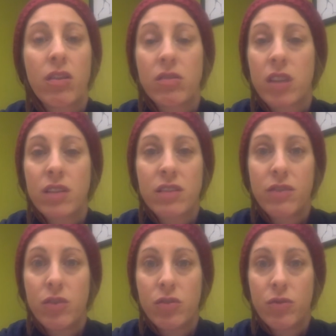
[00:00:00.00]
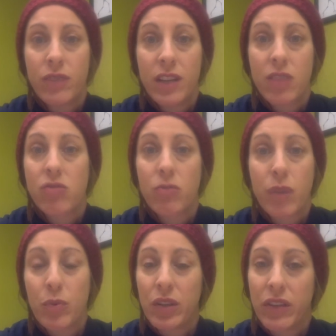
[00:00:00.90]
are tons of YouTube videos for
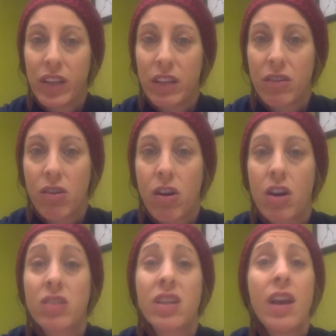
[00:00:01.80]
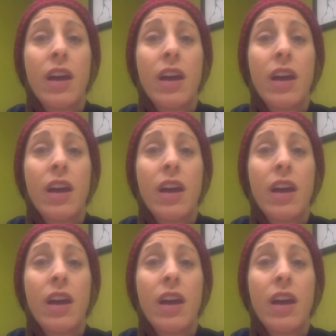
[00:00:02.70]
people living in their cars.